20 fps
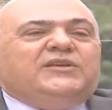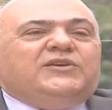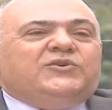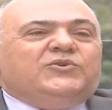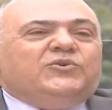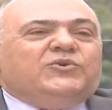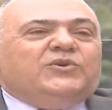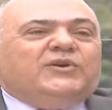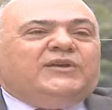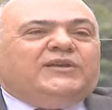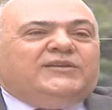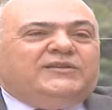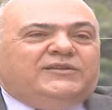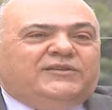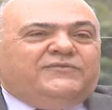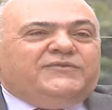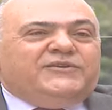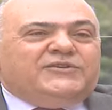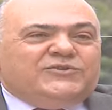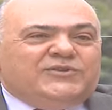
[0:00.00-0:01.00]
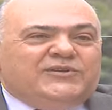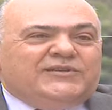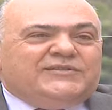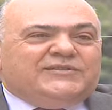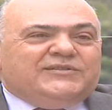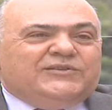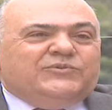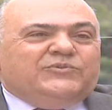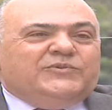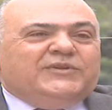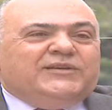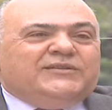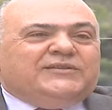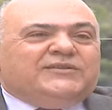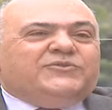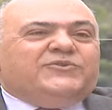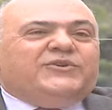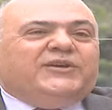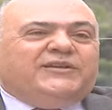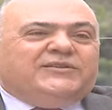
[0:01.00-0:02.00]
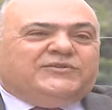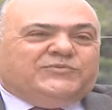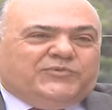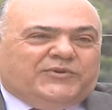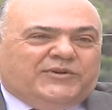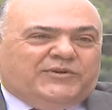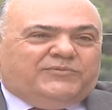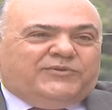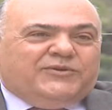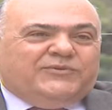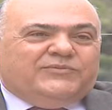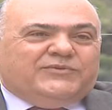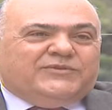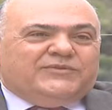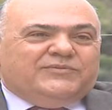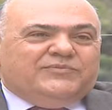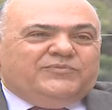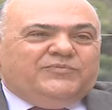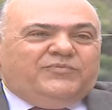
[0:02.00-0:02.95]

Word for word: ego and individualism that creates problems.